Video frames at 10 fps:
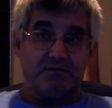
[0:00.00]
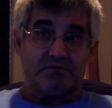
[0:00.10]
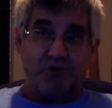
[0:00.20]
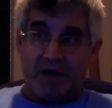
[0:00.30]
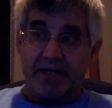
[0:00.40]

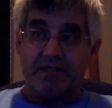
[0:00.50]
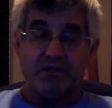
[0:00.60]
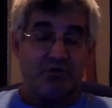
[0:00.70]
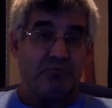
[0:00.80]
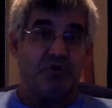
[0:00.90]
trying to
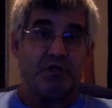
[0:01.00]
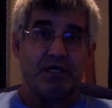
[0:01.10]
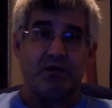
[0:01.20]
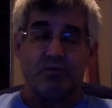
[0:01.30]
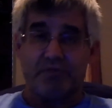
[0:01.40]

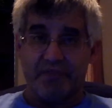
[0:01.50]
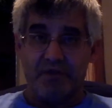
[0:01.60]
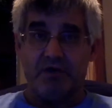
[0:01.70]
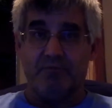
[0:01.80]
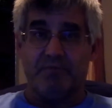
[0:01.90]
communicate with
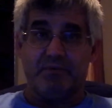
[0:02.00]
them?